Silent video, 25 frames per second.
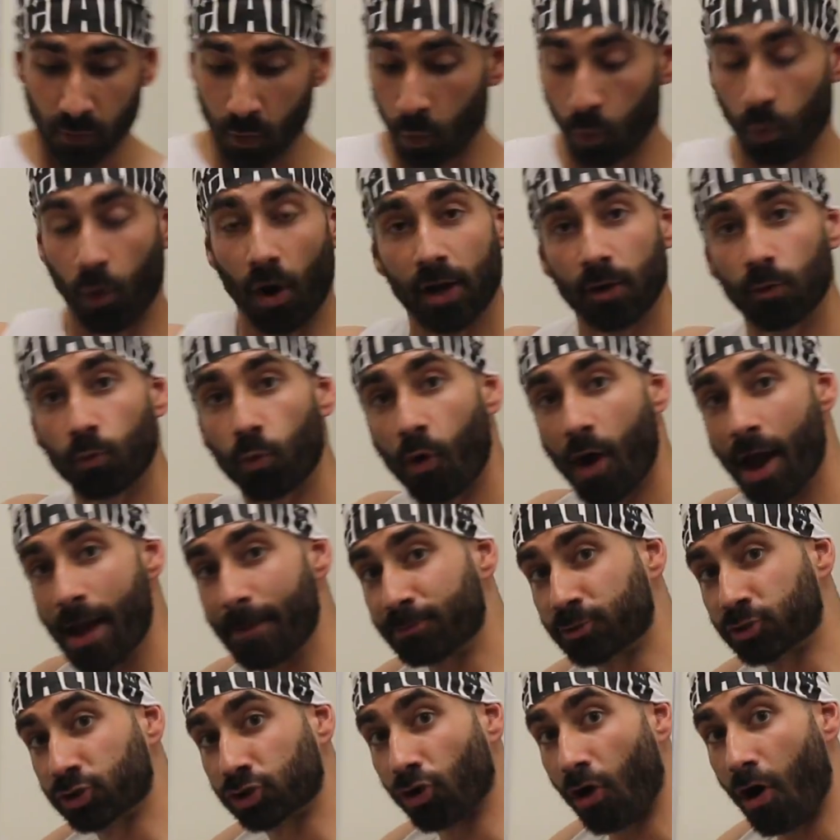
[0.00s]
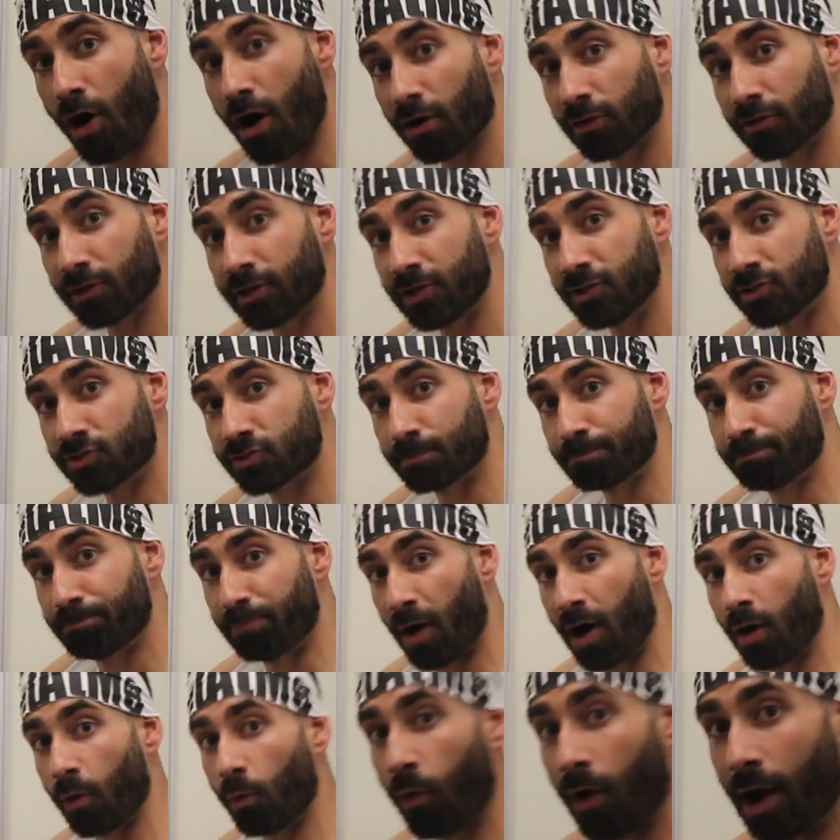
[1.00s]
One Wipe Charlie's
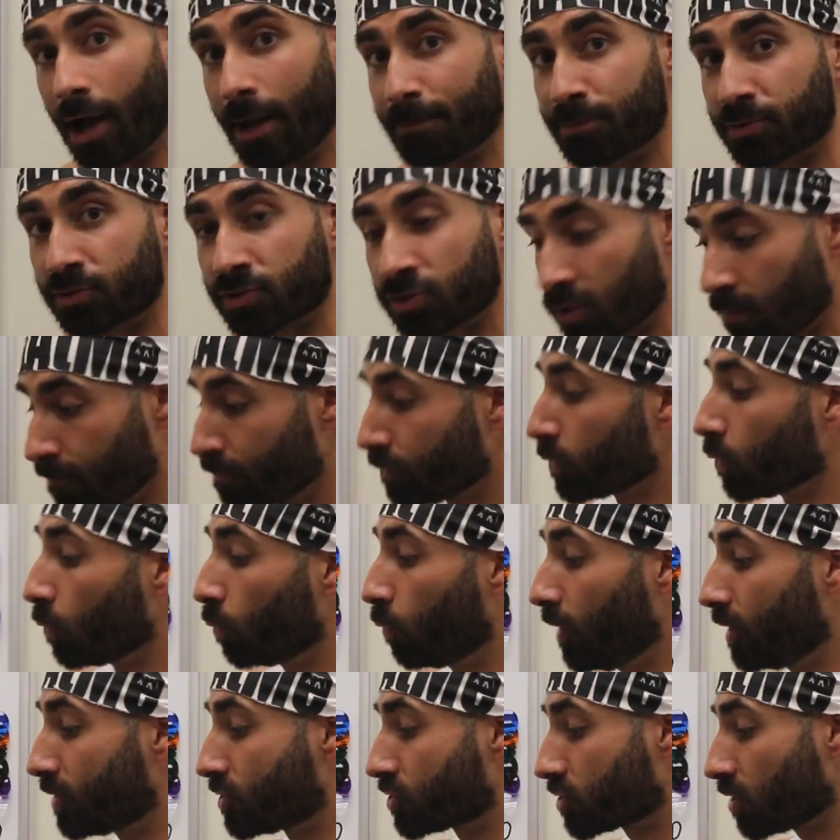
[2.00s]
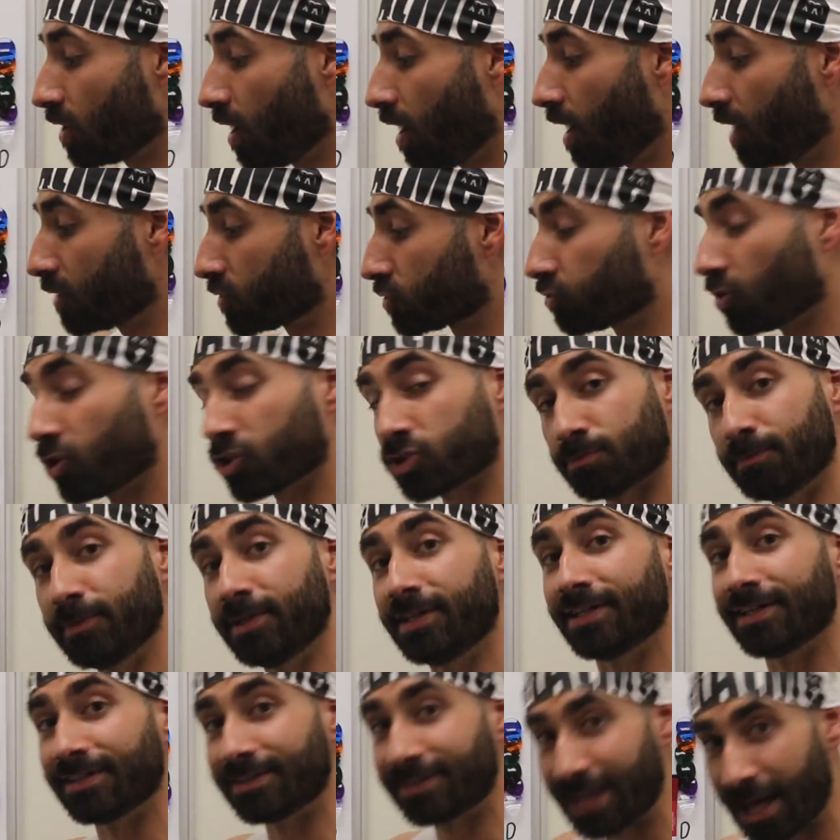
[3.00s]
butt wipes, which, trust me,
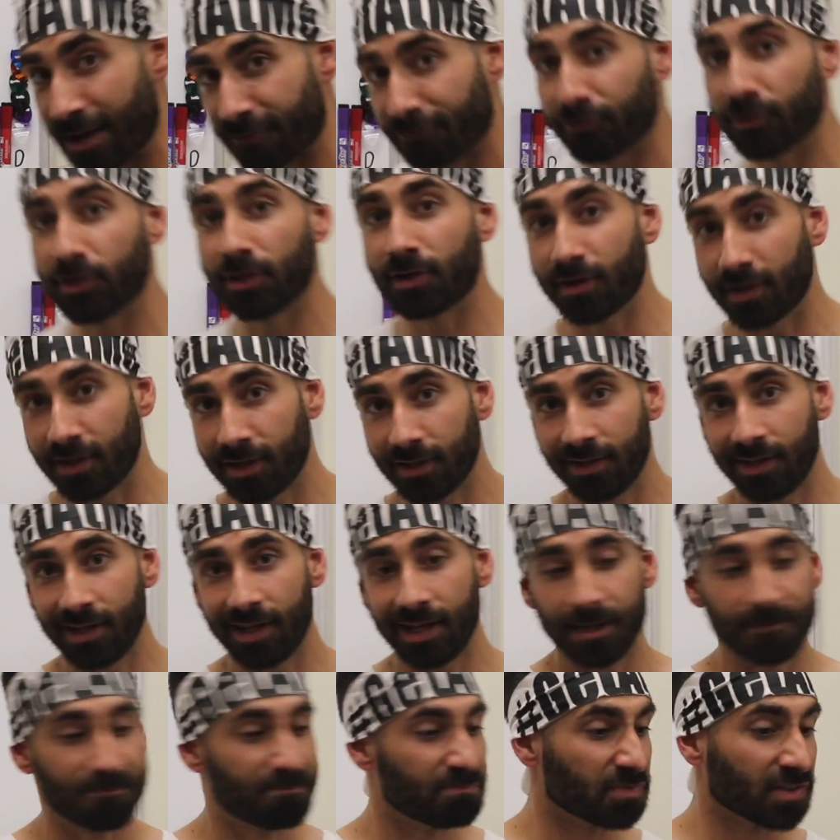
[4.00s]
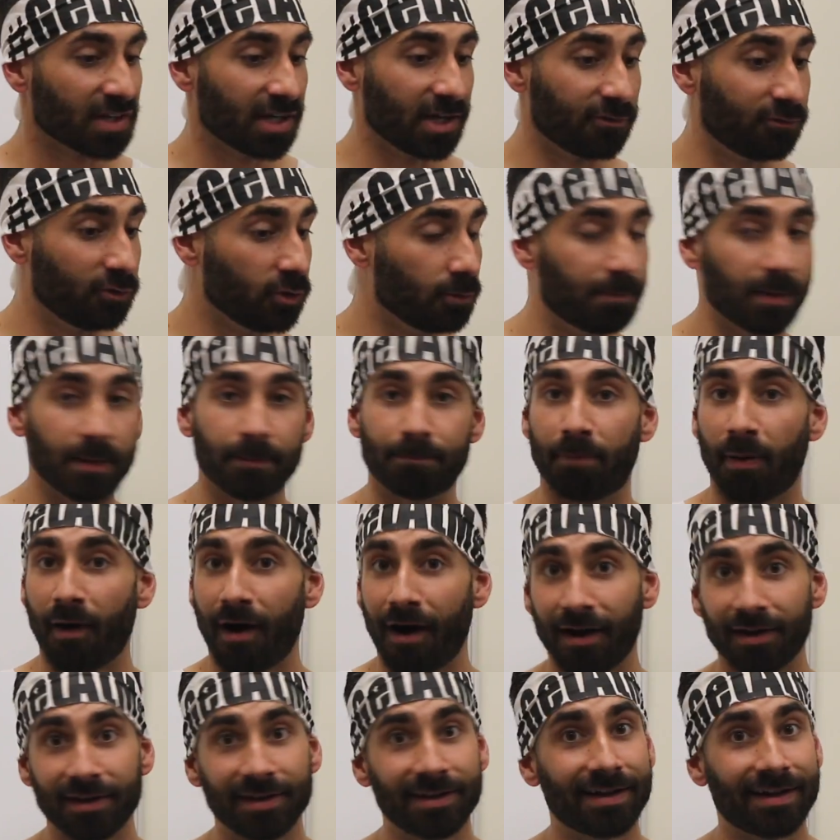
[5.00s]
you're definitely gonna need if you've been
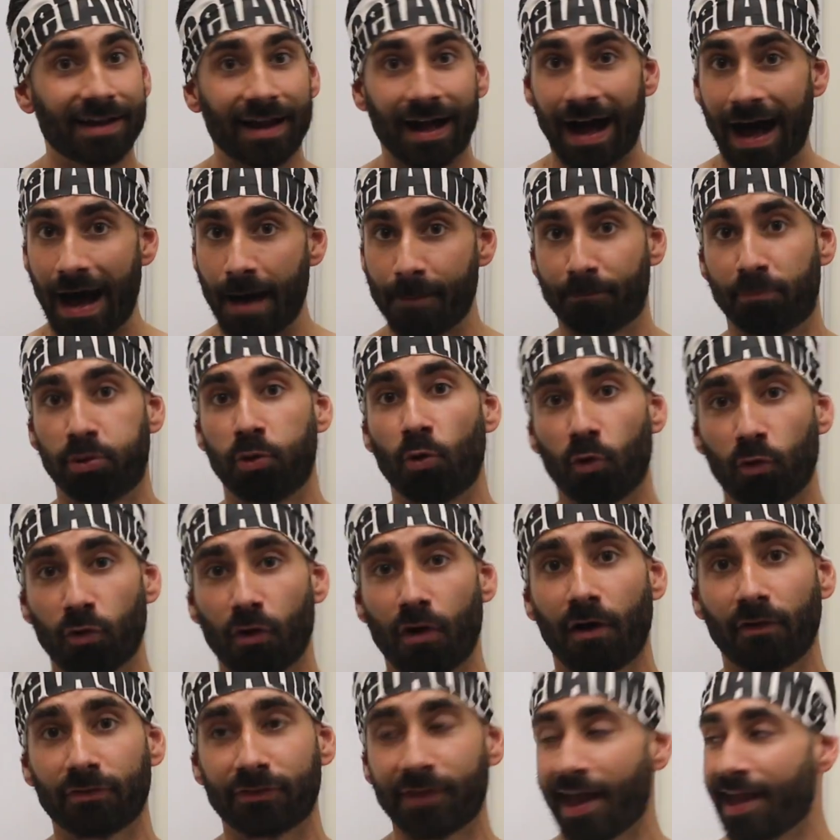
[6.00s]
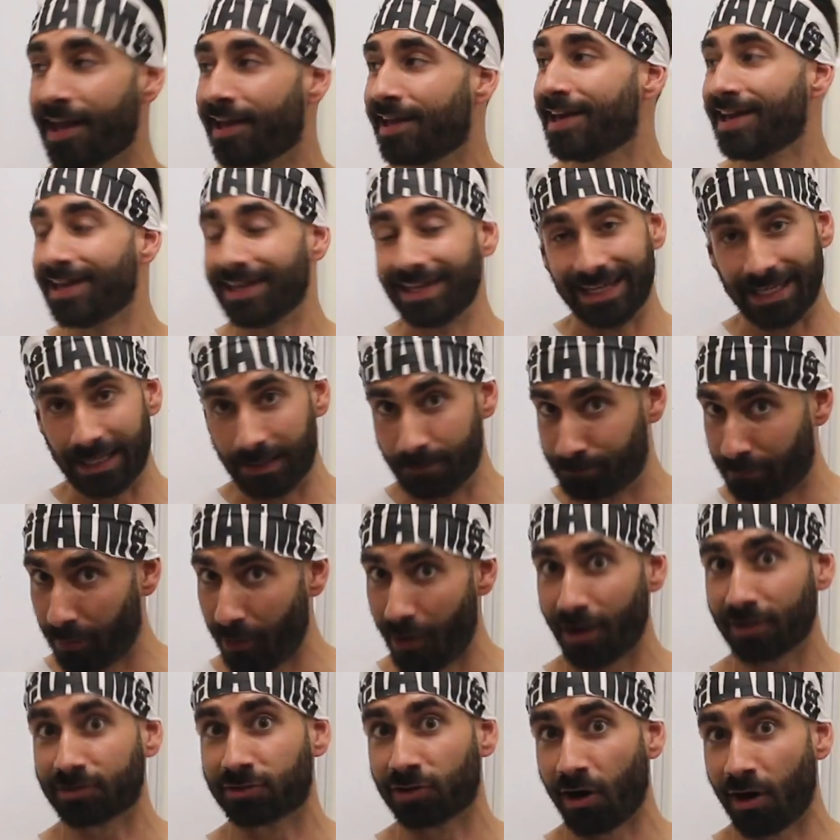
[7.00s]
partying in a hot pool all day, eating
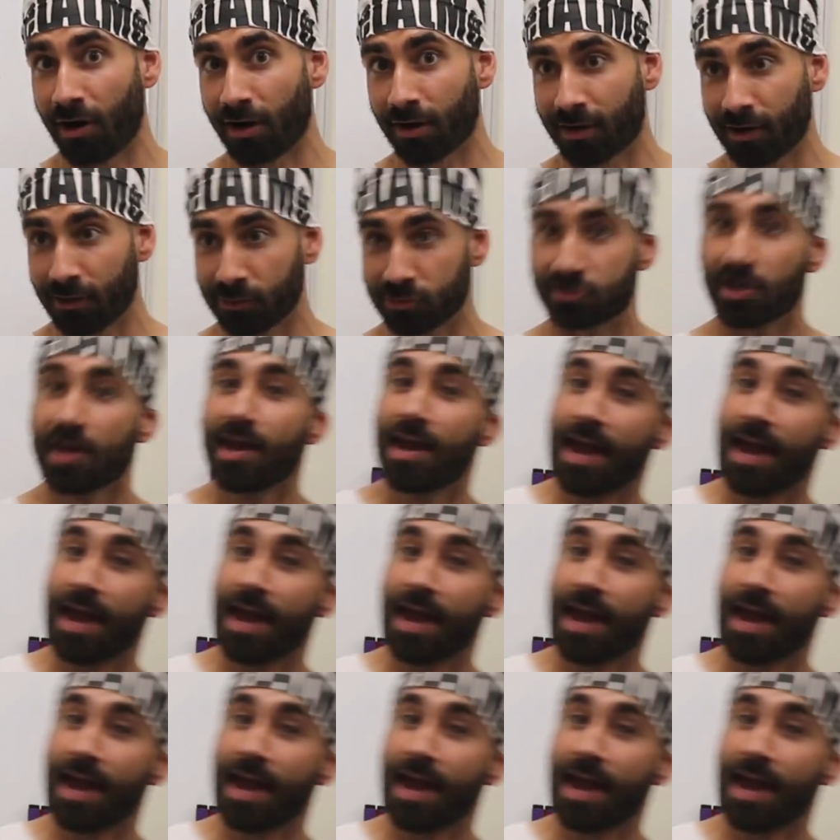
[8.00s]
bar tacos,